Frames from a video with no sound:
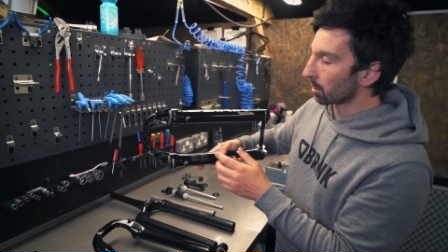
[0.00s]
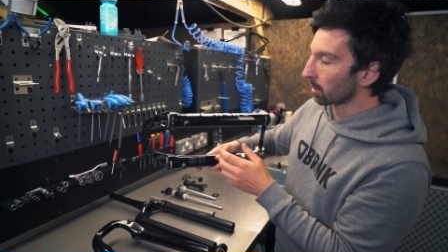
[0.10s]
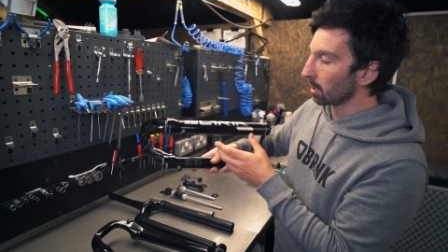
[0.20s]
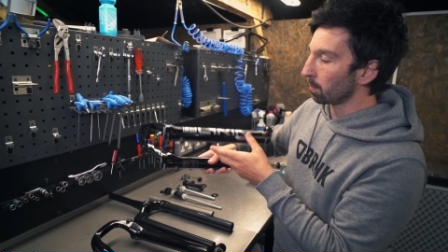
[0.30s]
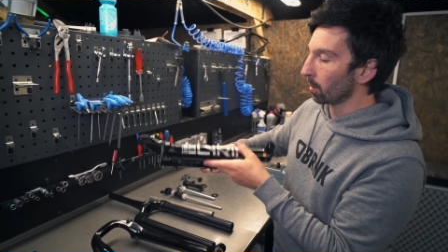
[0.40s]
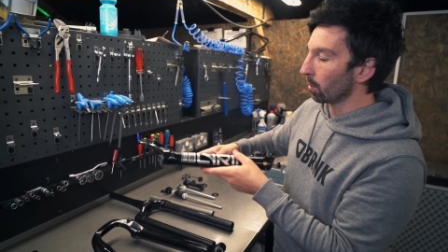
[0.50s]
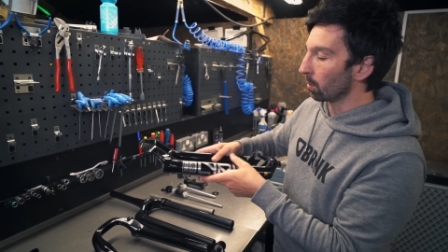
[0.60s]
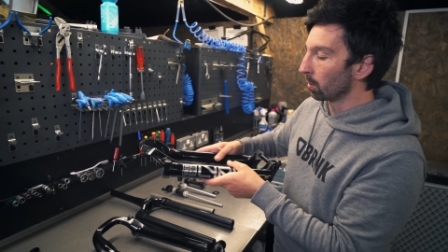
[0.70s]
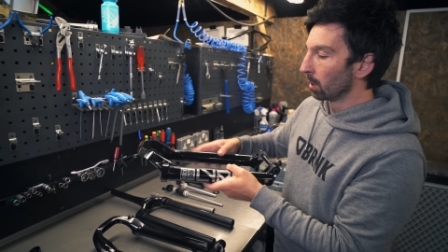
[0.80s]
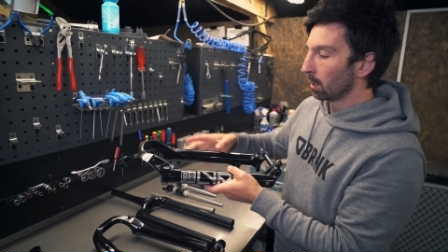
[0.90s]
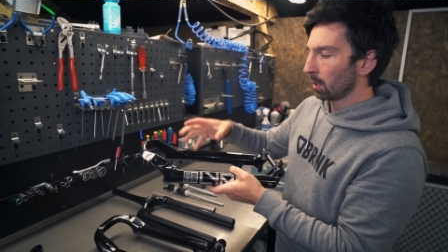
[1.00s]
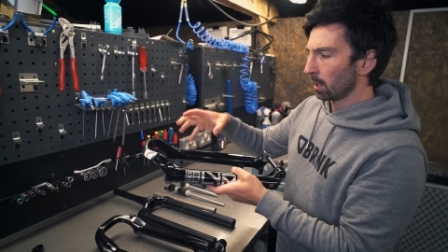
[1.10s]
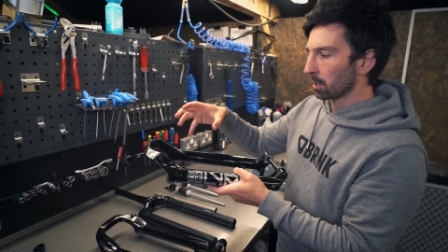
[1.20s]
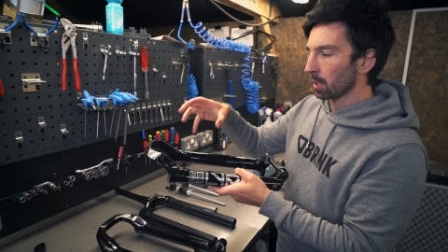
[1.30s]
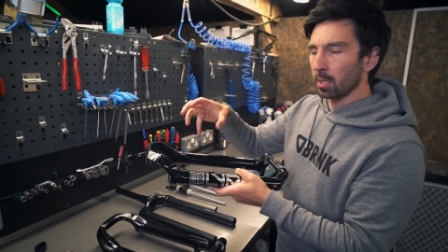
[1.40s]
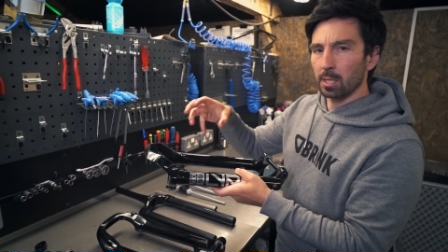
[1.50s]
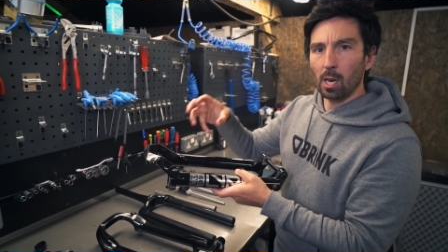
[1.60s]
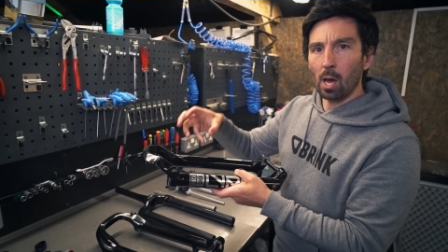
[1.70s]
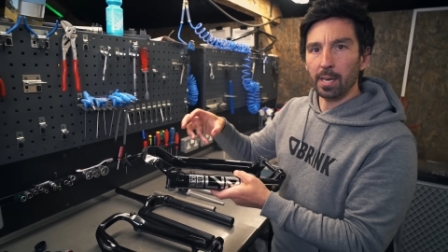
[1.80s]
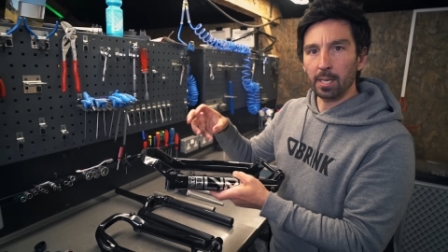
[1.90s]
to keep it all as
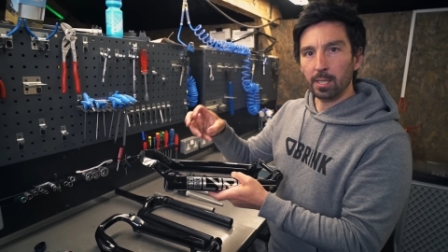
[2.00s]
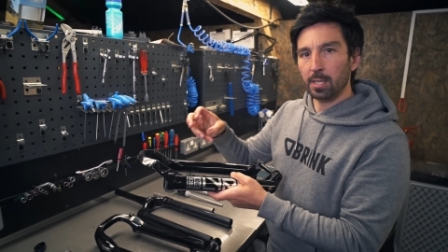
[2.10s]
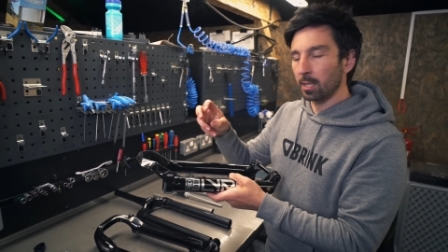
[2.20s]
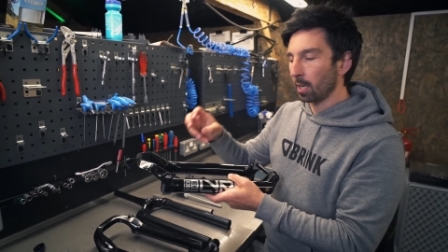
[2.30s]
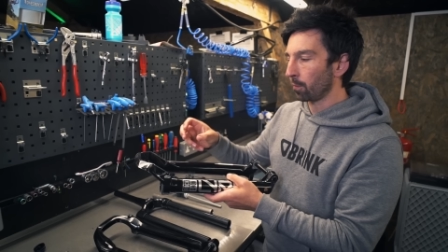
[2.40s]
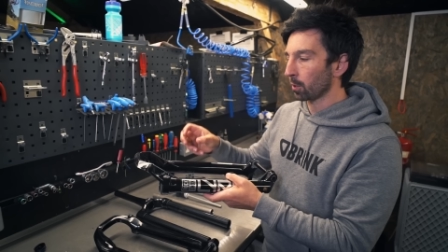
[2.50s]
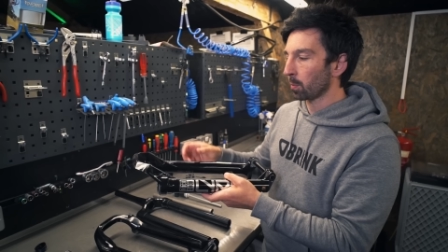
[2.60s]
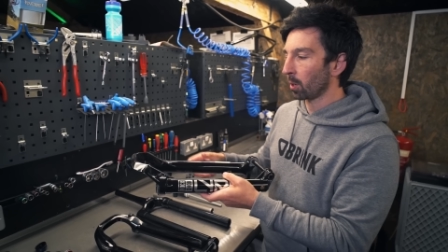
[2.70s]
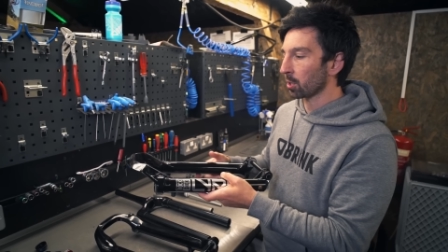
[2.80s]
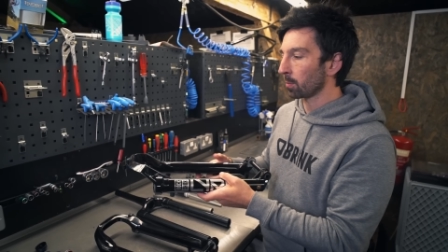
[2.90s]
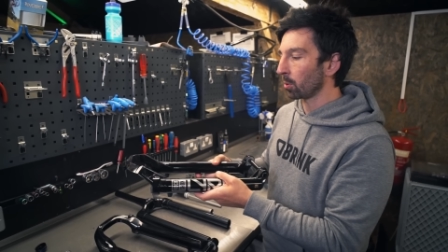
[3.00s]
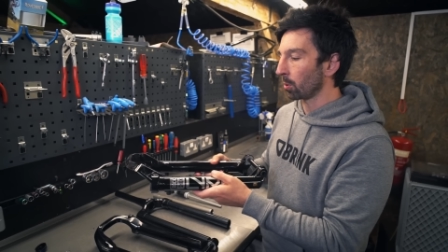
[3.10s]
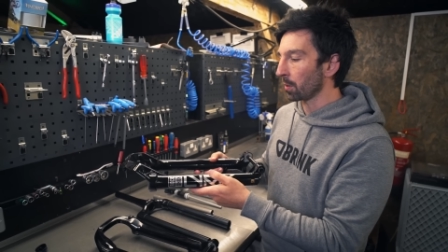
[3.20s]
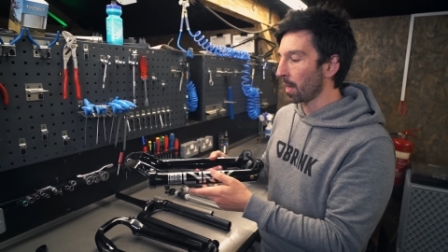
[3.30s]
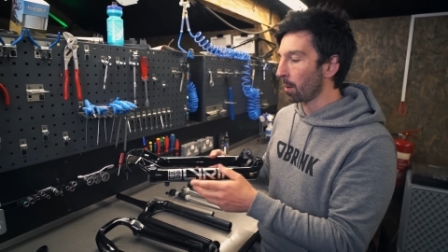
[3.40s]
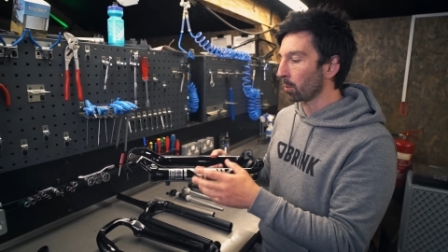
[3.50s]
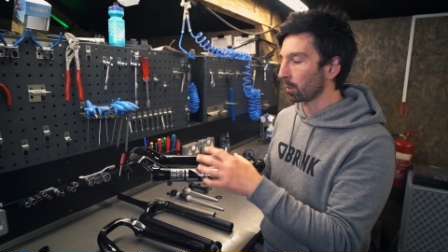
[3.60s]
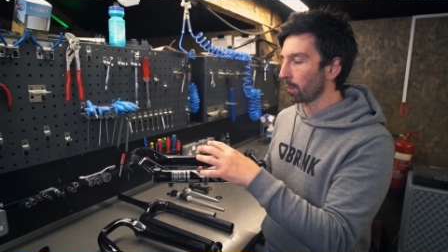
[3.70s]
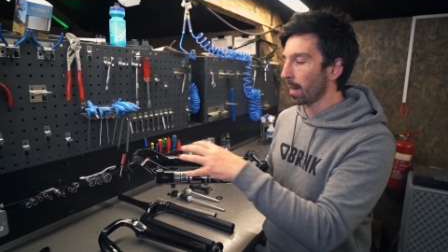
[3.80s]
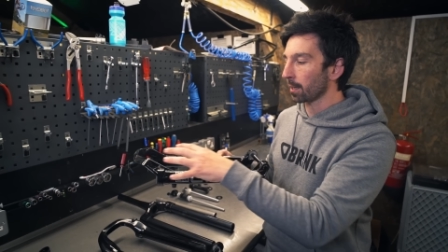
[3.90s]
light and as stiff as possible. And that would
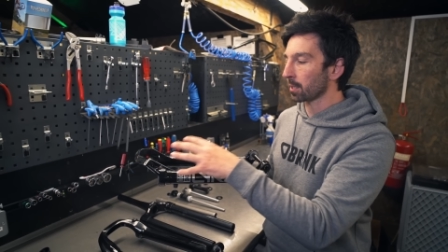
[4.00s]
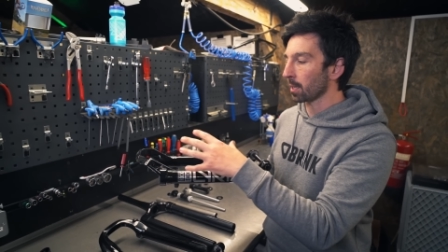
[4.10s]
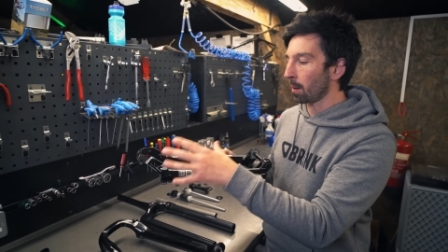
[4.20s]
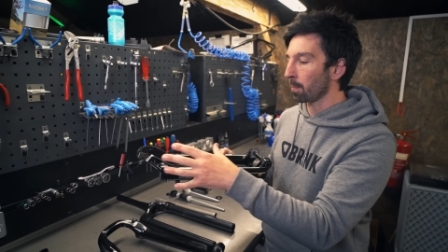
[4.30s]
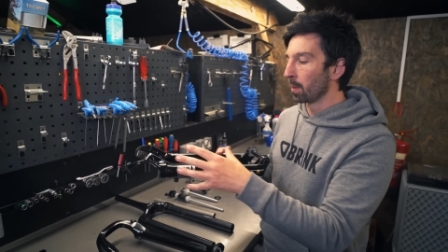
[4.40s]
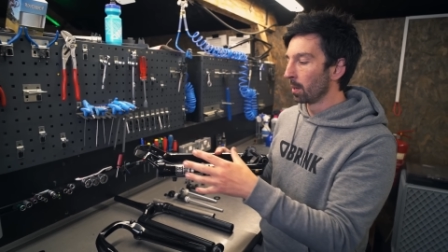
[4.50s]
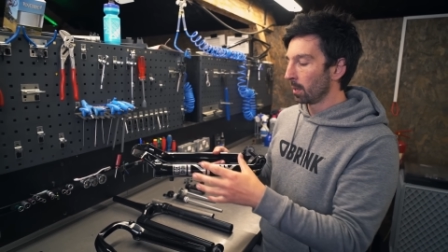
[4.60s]
have had some